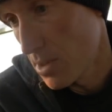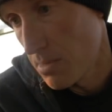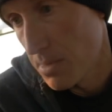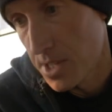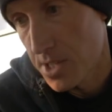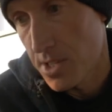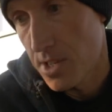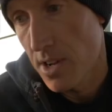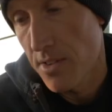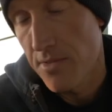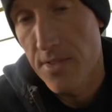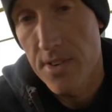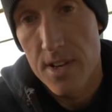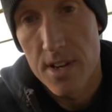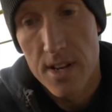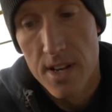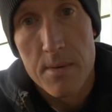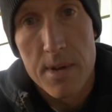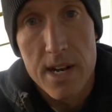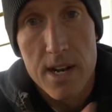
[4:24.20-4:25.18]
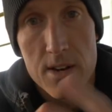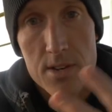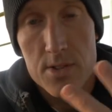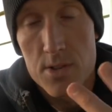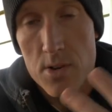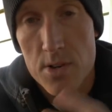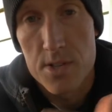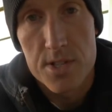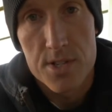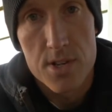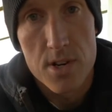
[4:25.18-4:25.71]
all my stuff in. I mean, I was
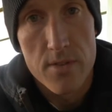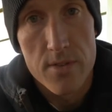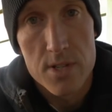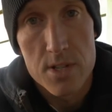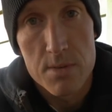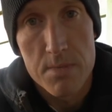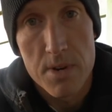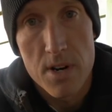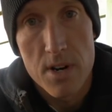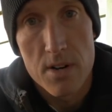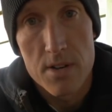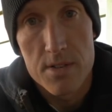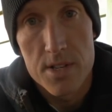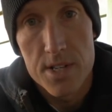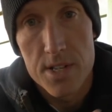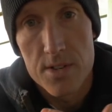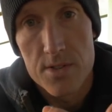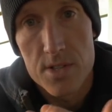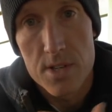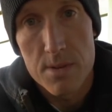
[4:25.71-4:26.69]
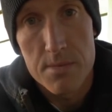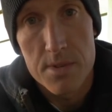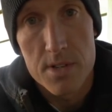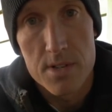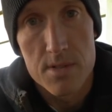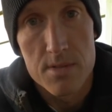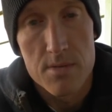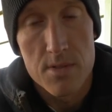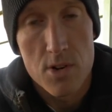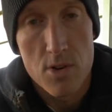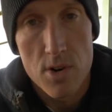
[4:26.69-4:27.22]
always nervous about
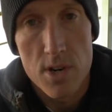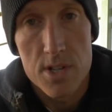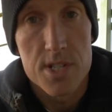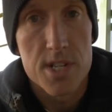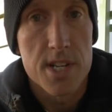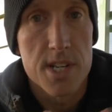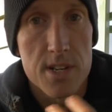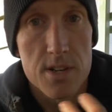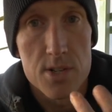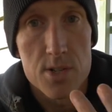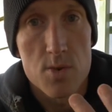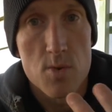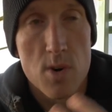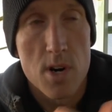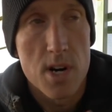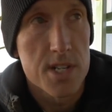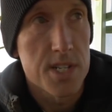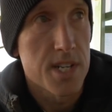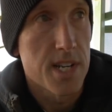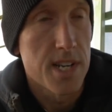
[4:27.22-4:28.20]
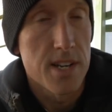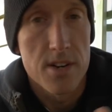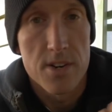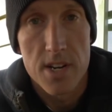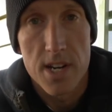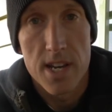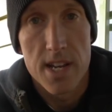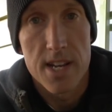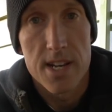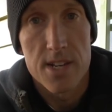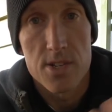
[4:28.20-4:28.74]
something crushing it or squashing it or
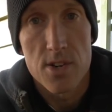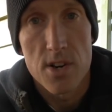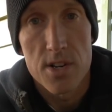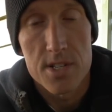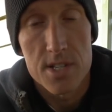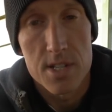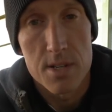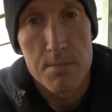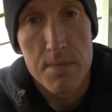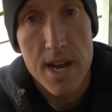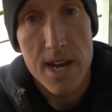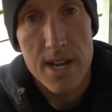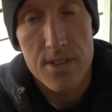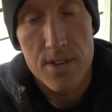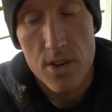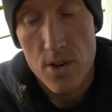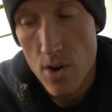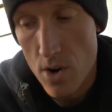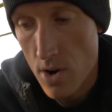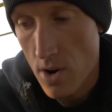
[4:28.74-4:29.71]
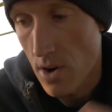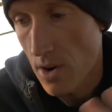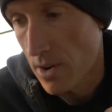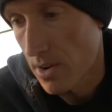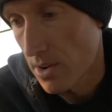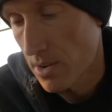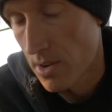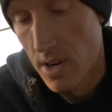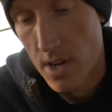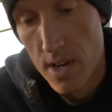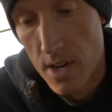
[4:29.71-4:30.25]
getting tossed in the back of the
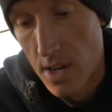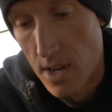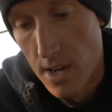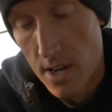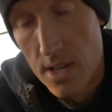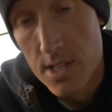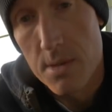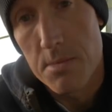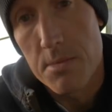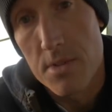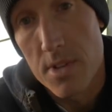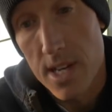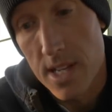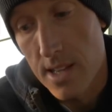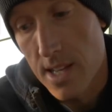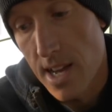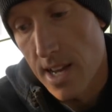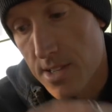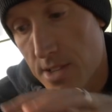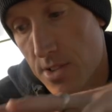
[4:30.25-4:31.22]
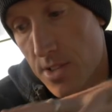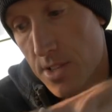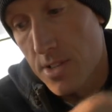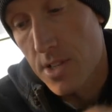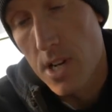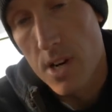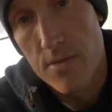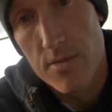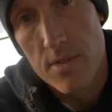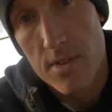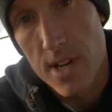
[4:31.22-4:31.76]
car or something like that. So this
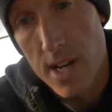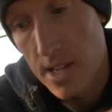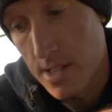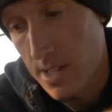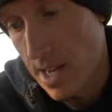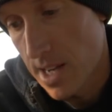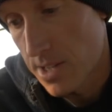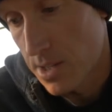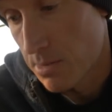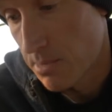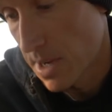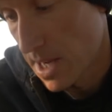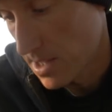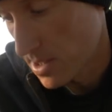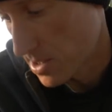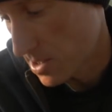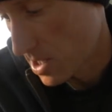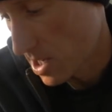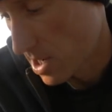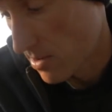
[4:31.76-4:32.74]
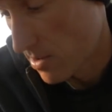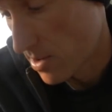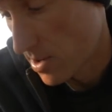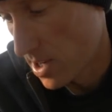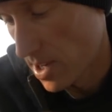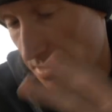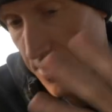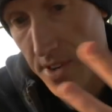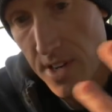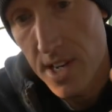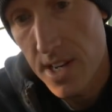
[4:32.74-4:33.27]
has your bases covered.
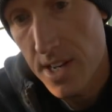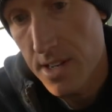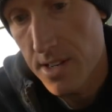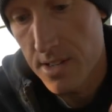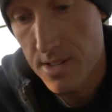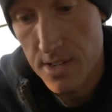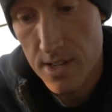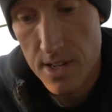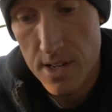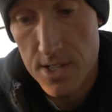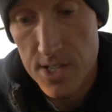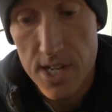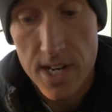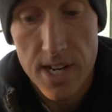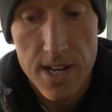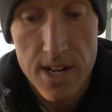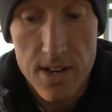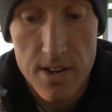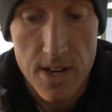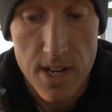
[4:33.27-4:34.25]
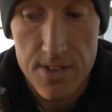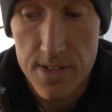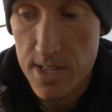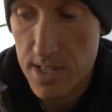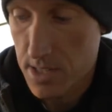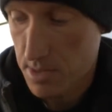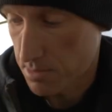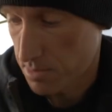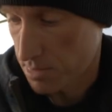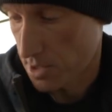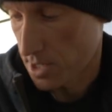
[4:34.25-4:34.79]
If you need it, check it out. I think
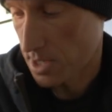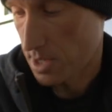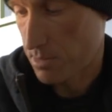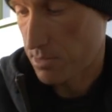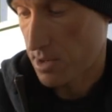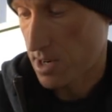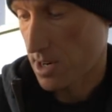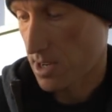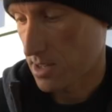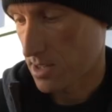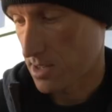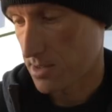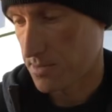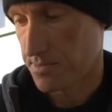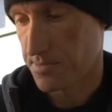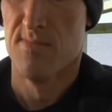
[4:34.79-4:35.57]
it's a pretty good product.